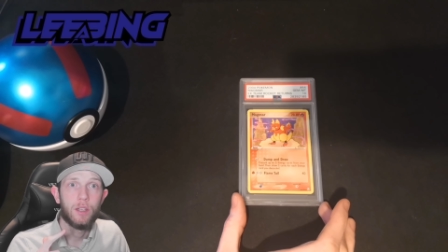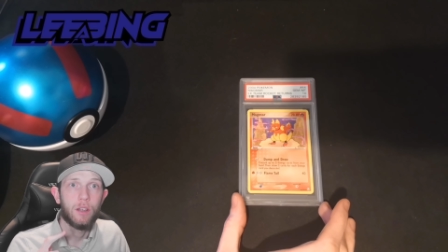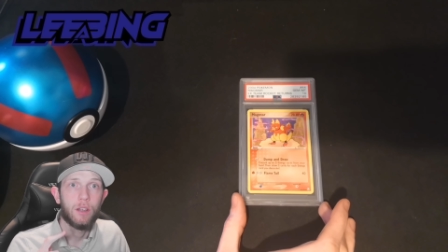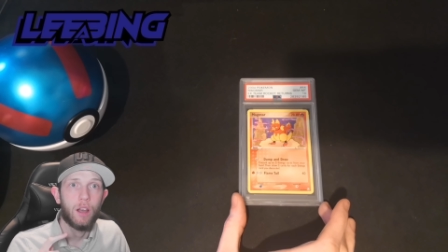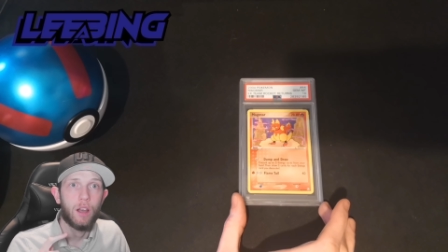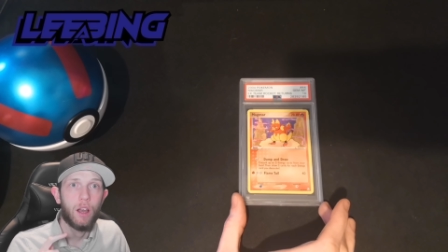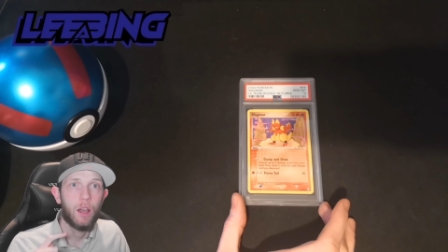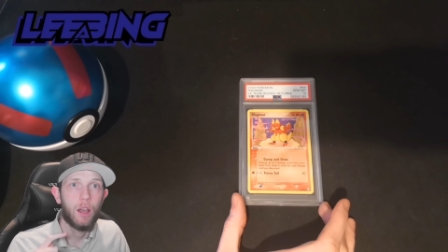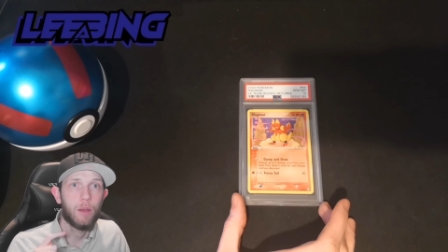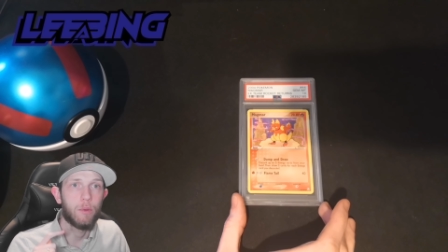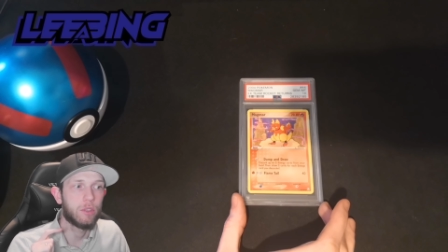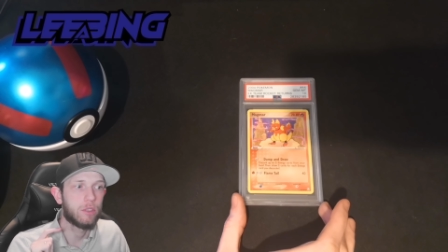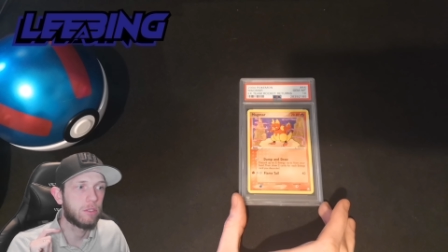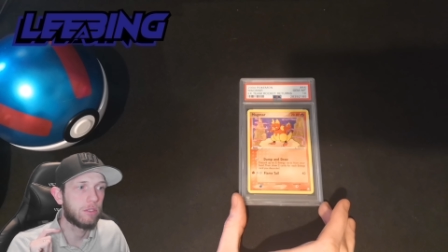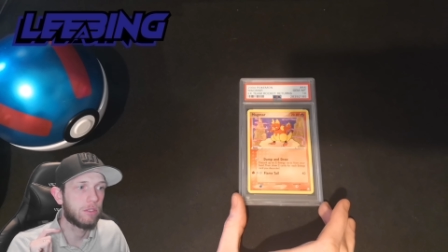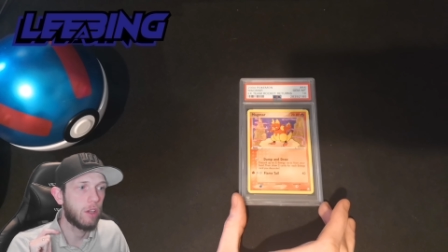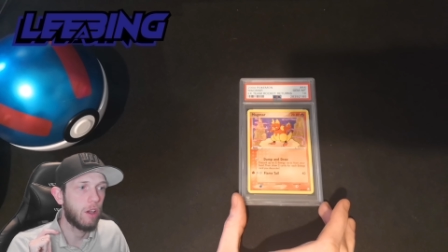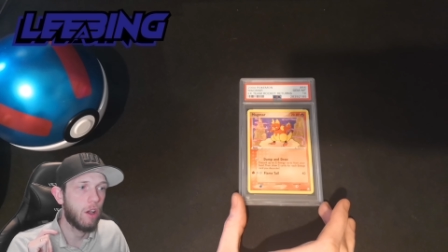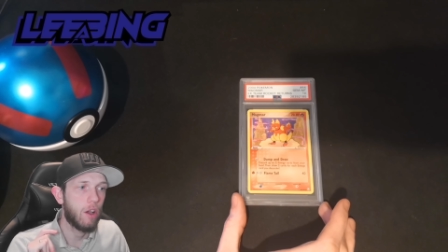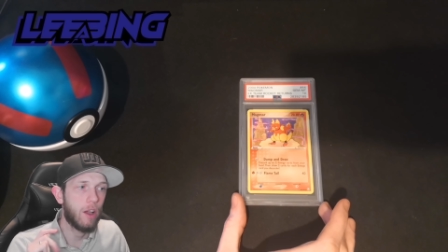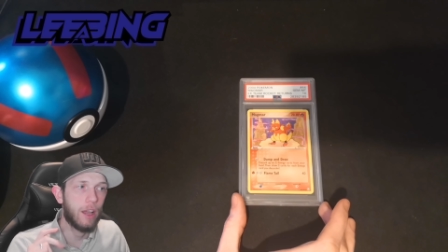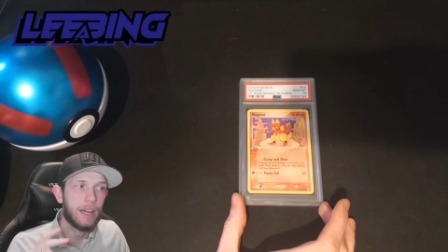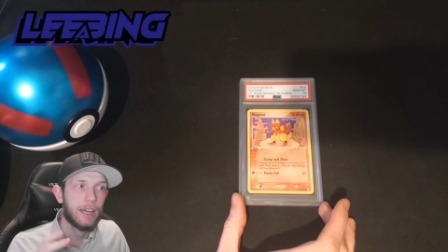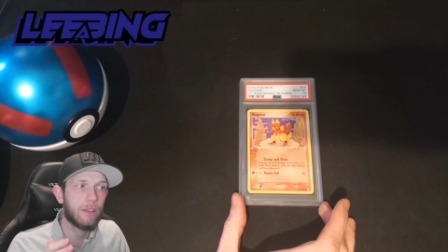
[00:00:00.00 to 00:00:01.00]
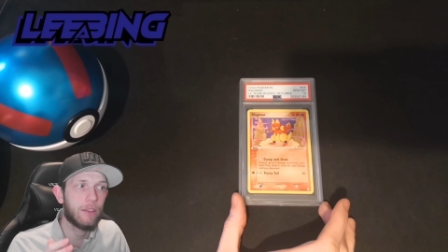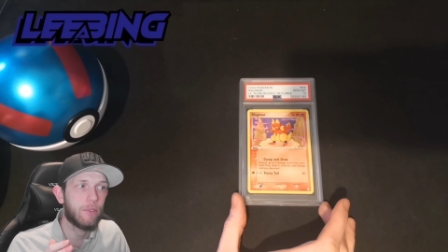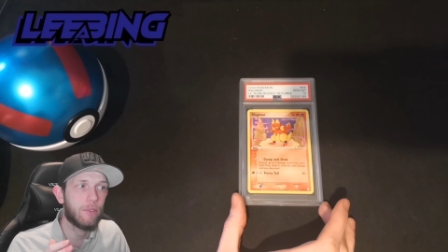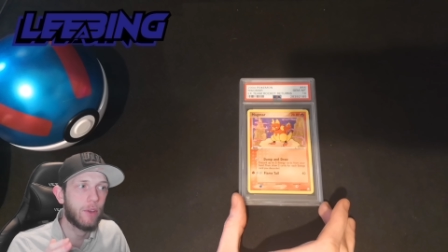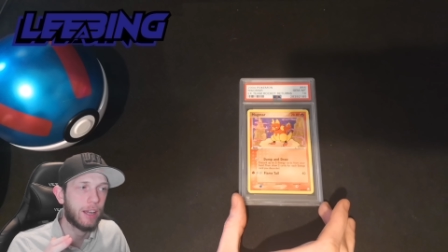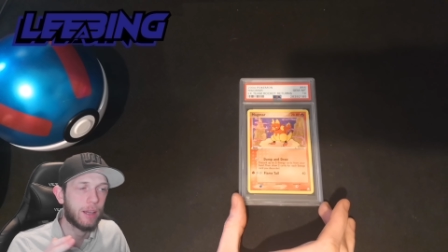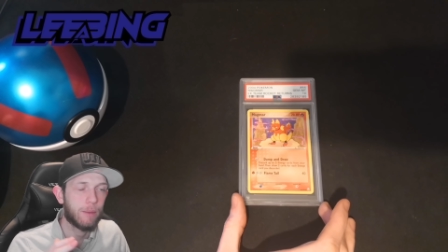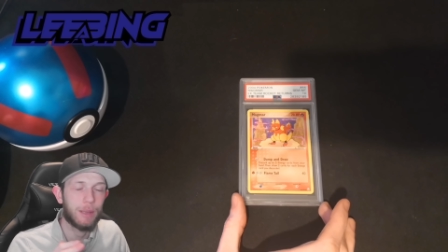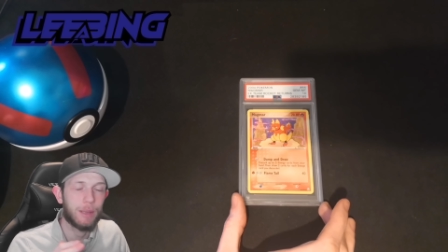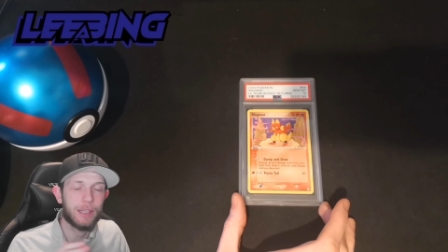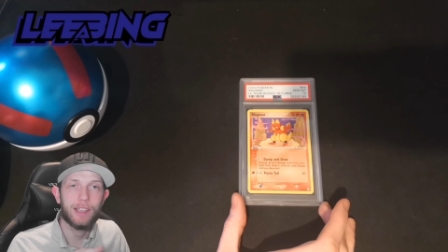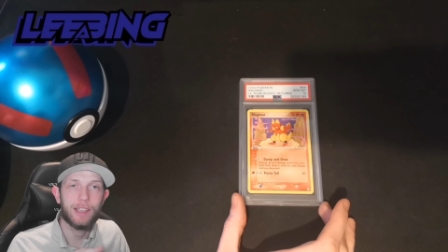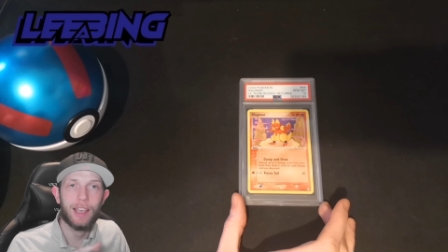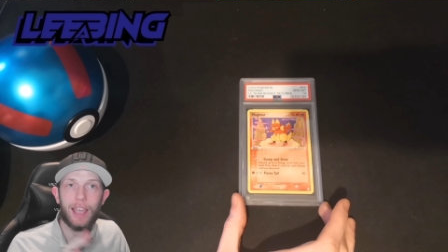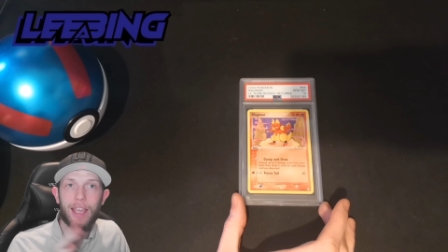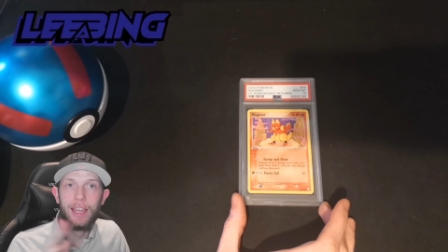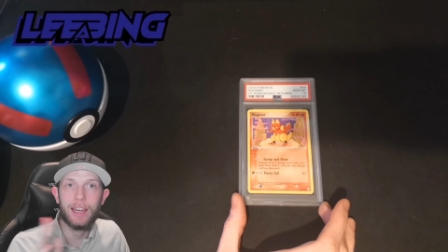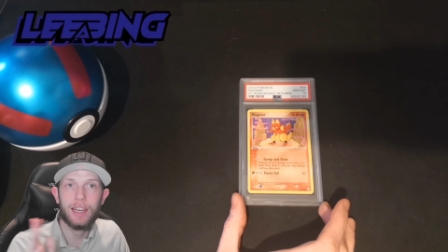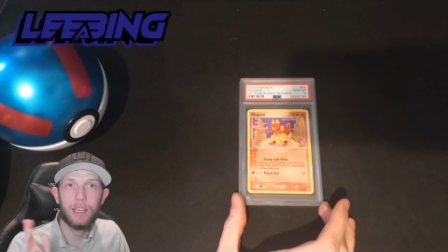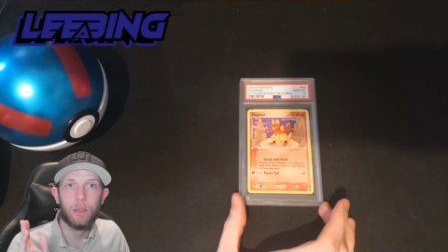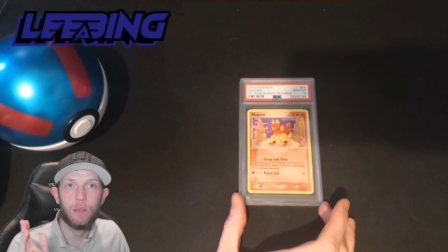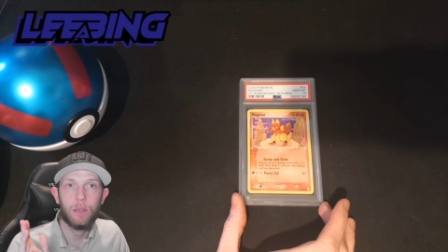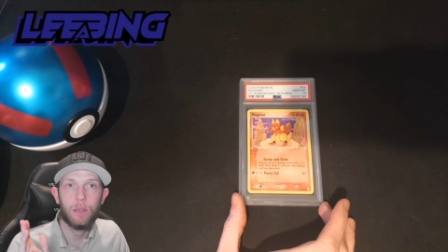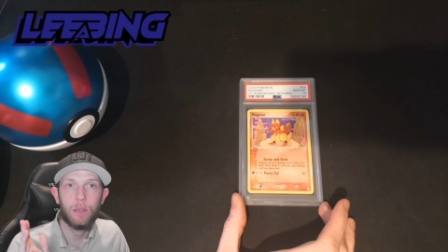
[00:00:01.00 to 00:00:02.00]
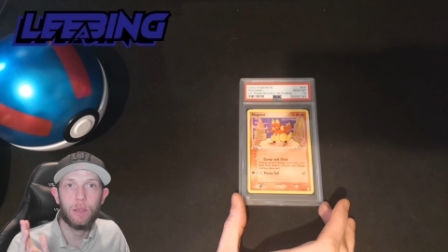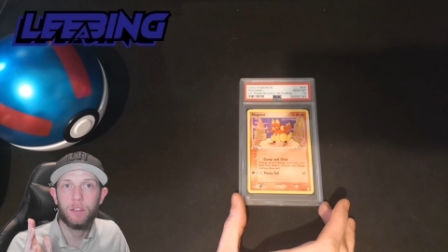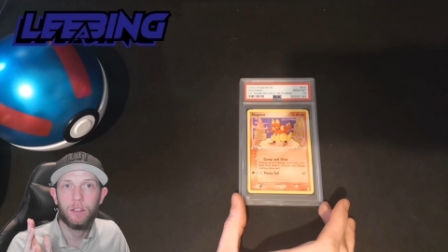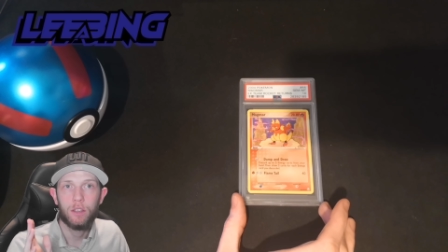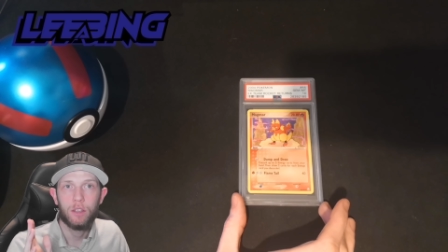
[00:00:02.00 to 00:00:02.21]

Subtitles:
I would highly recommend to anyone